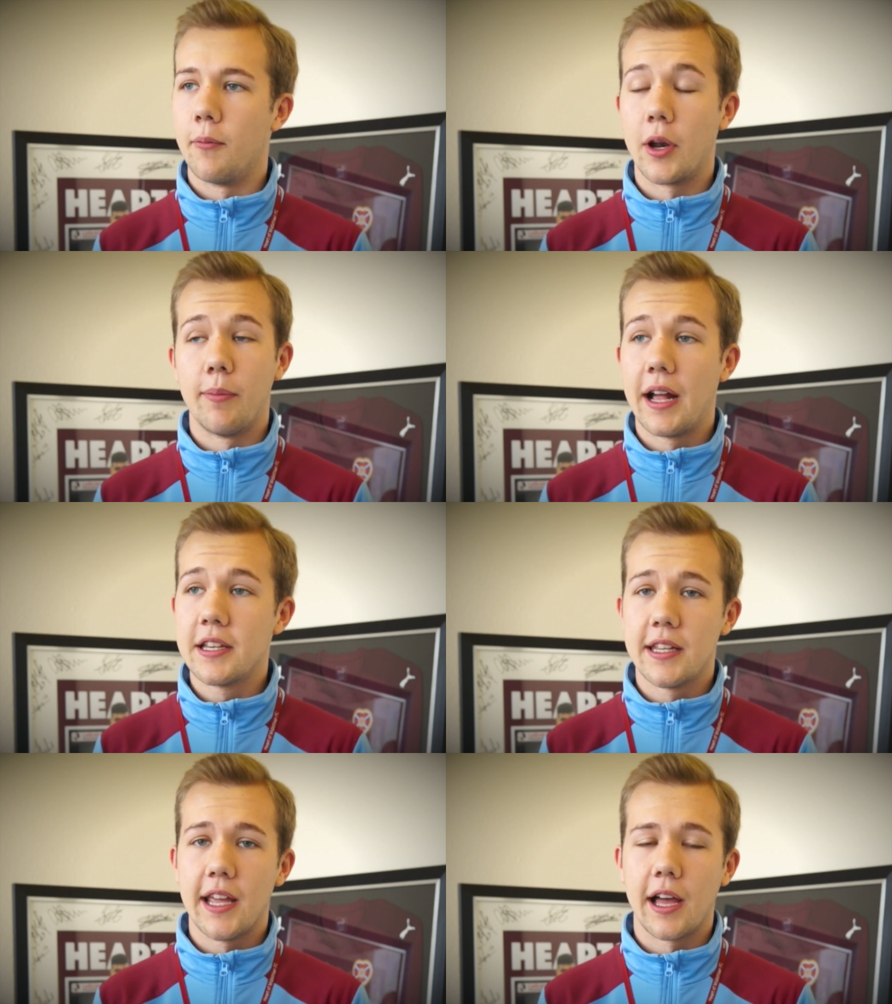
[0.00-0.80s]
On a
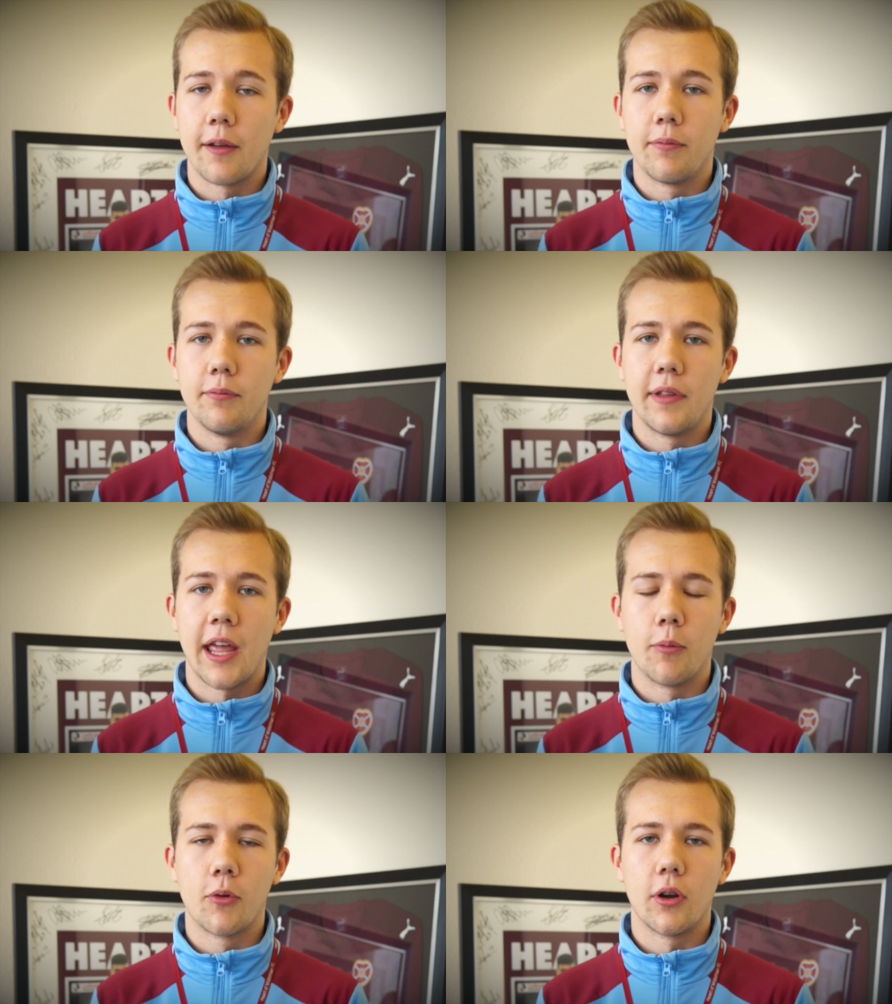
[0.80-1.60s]
match day, I
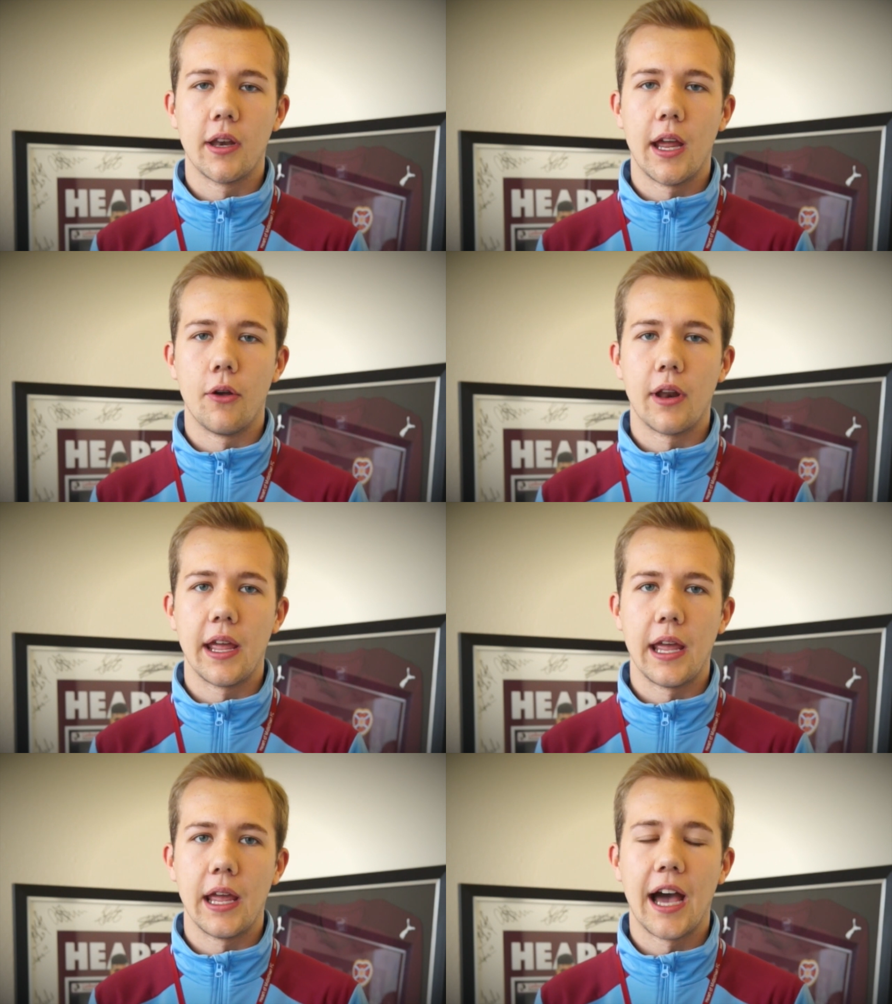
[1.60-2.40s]
help coordinate our
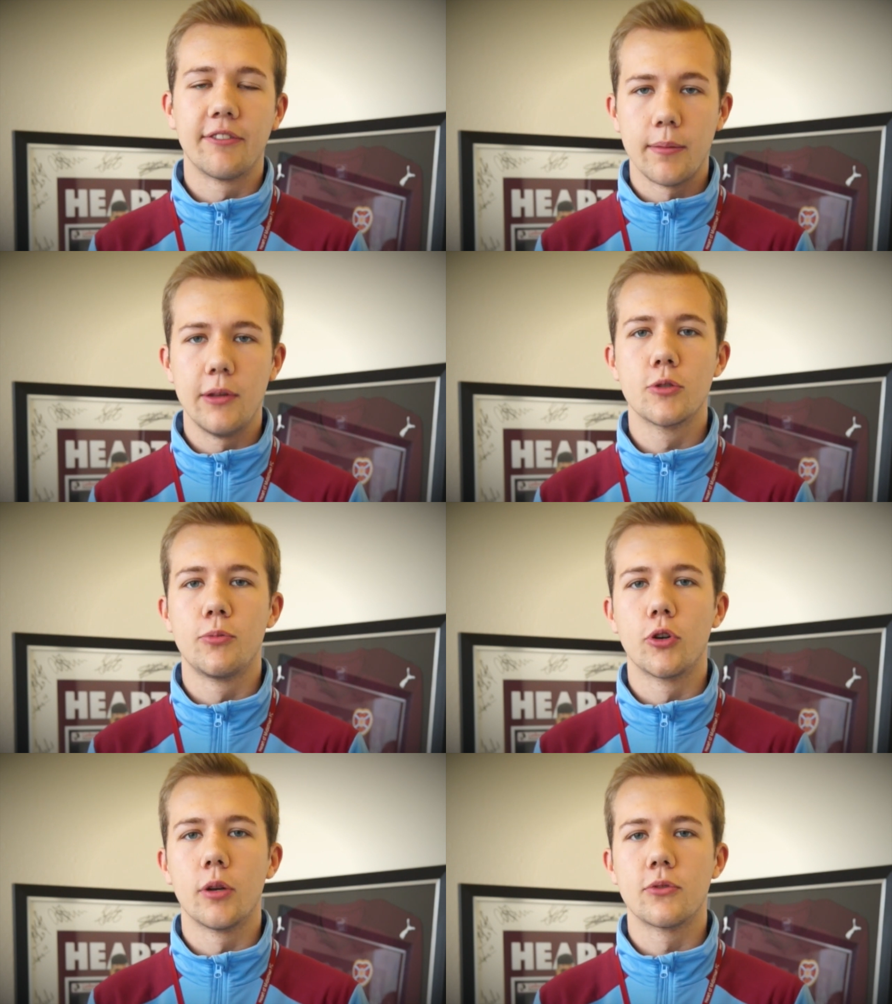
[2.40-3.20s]
half-time heroes
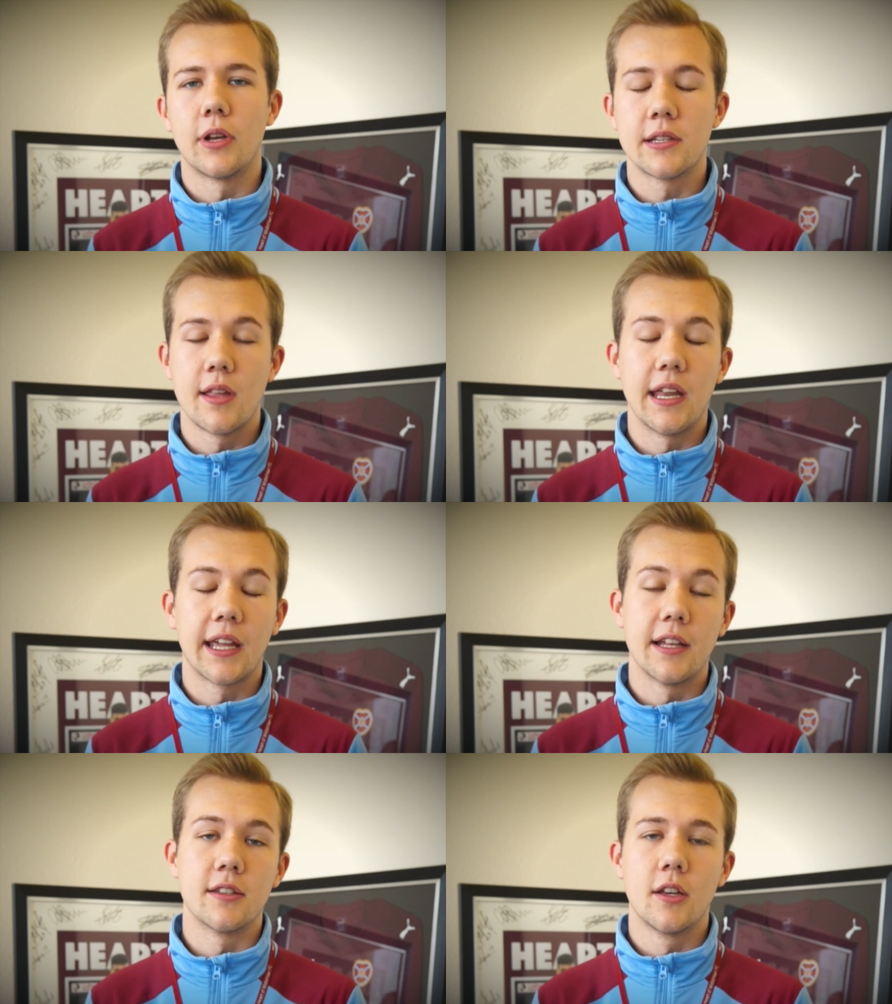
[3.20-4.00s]
programme, so that's 30
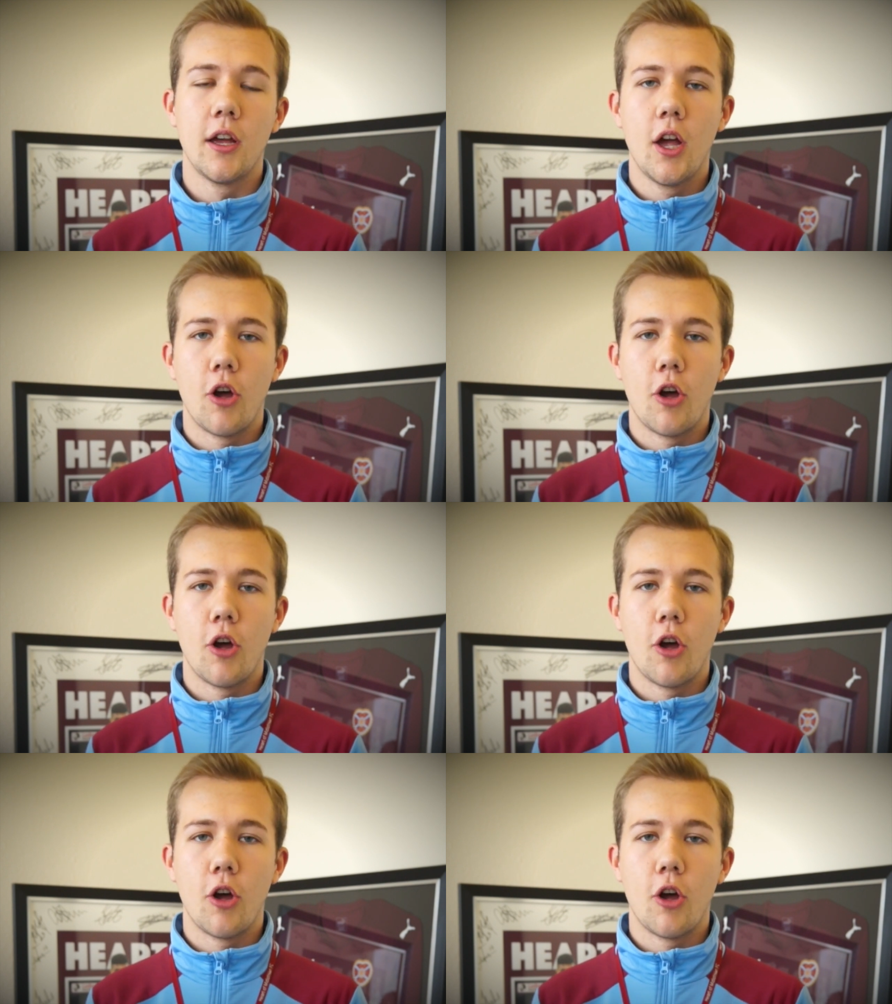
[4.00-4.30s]
kids